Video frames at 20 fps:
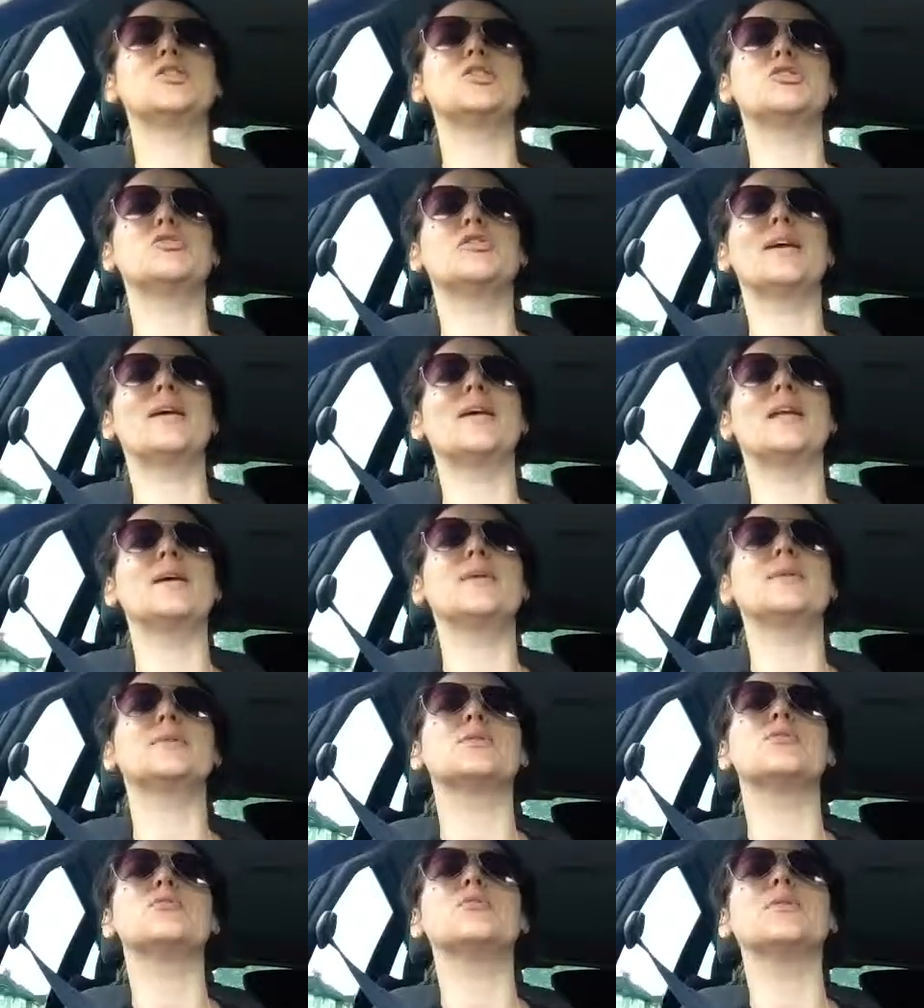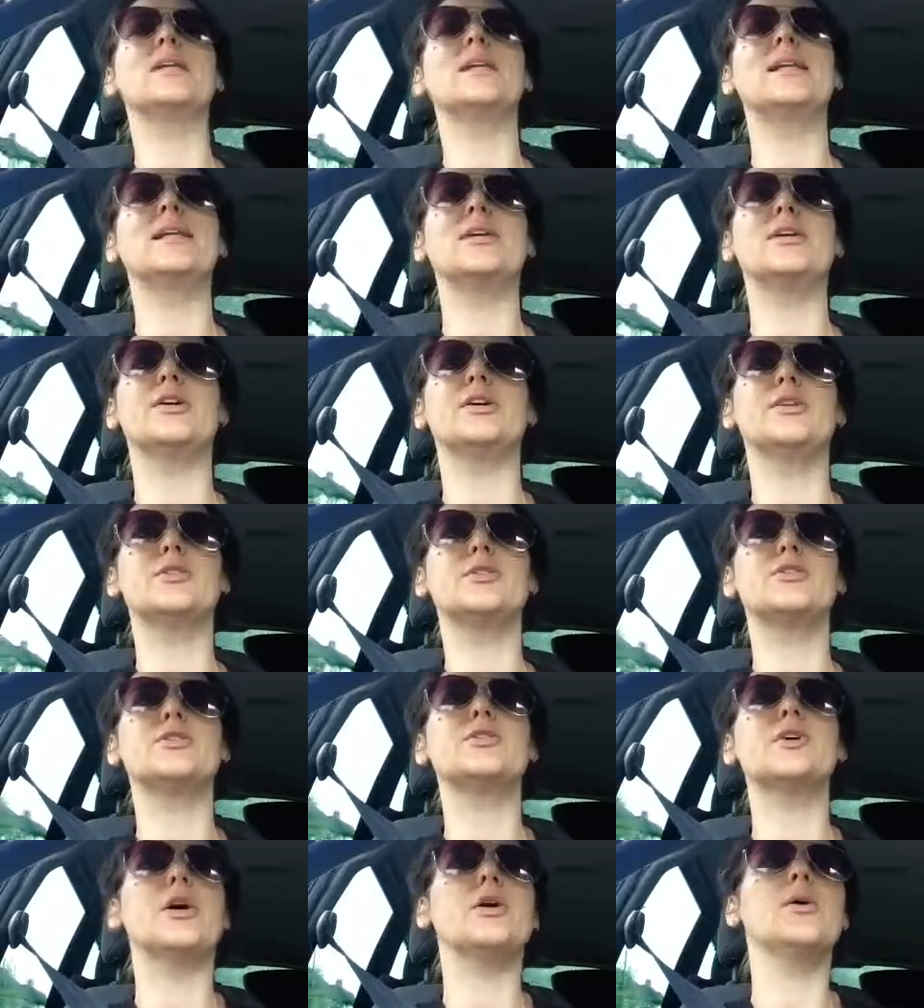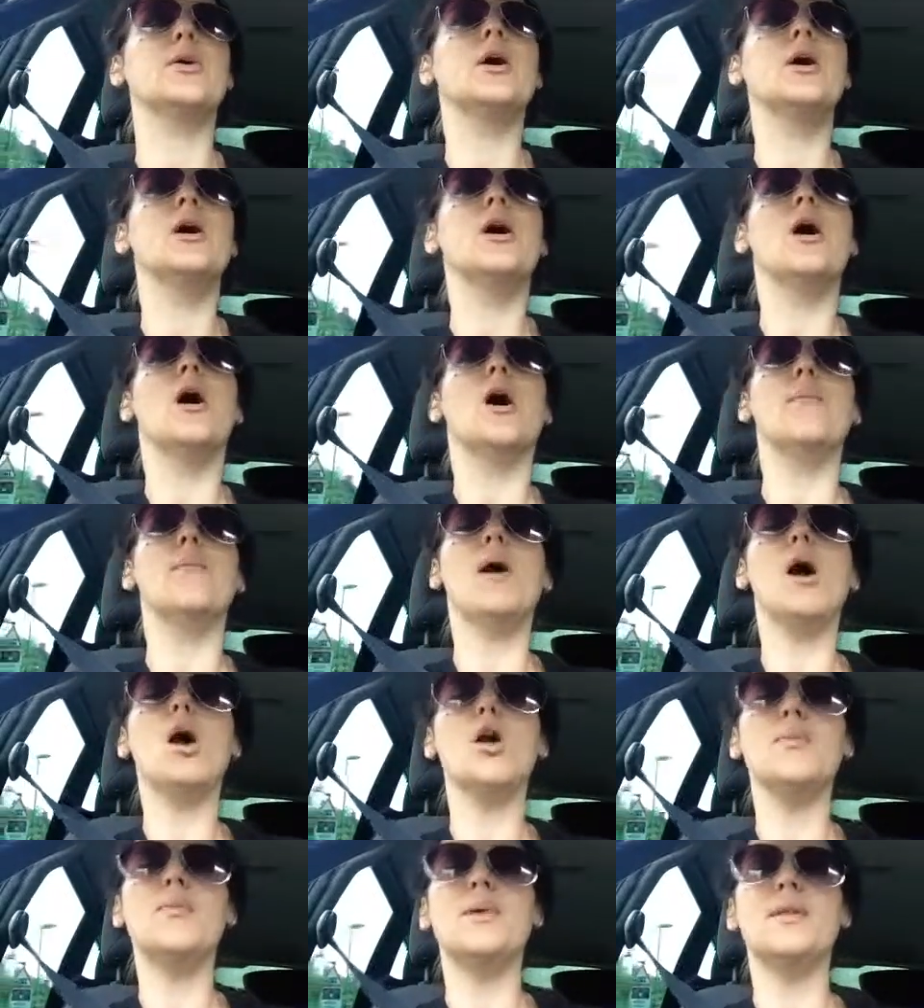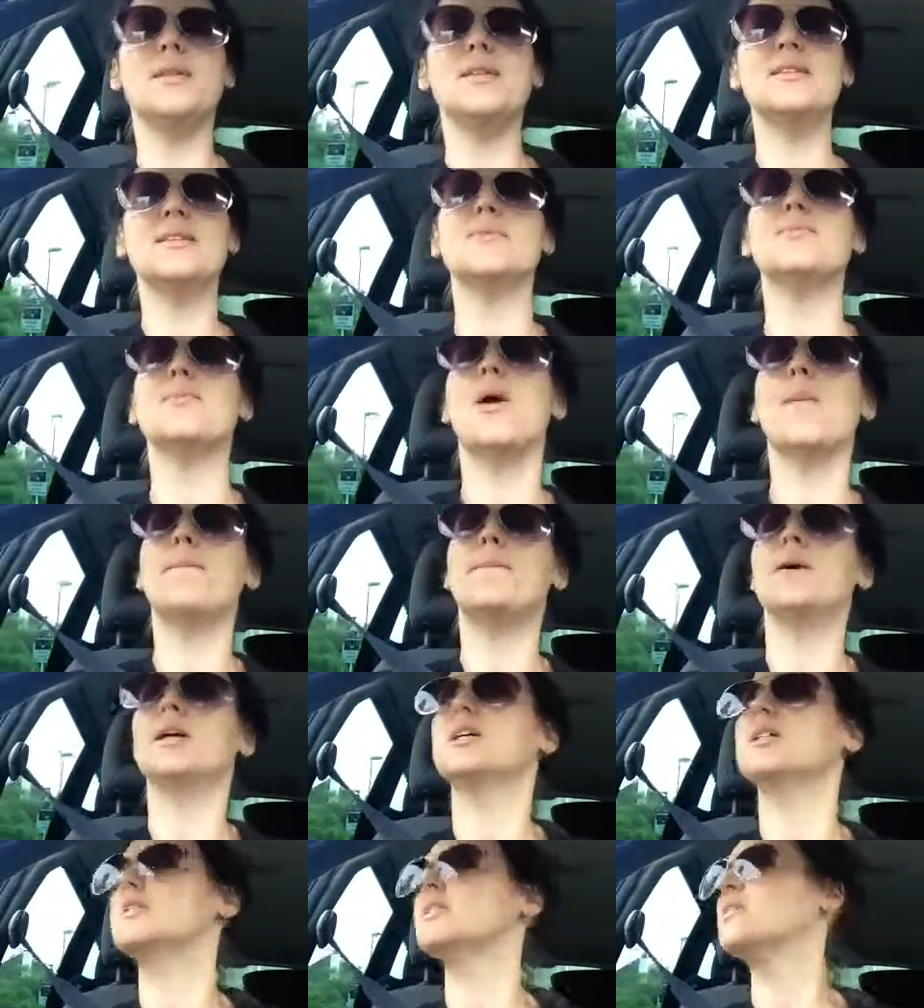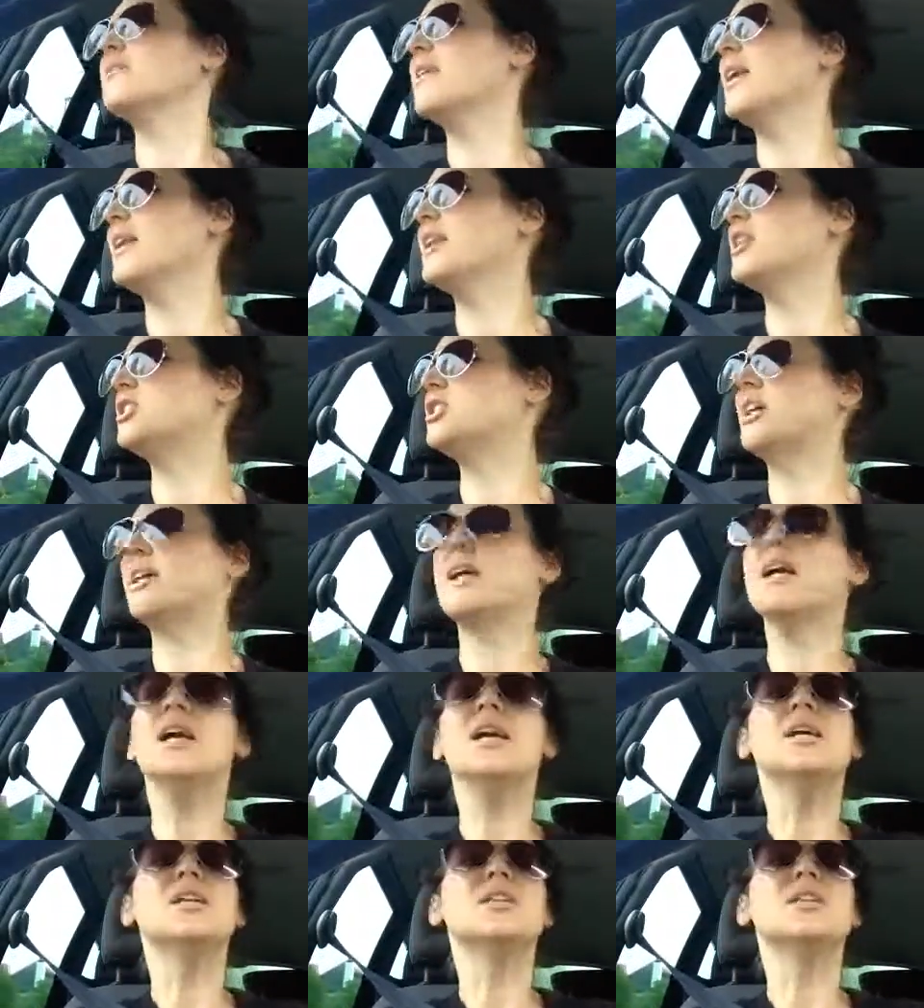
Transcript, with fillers: for a treat and it was really good. So I'm hoping this is my burst of energy.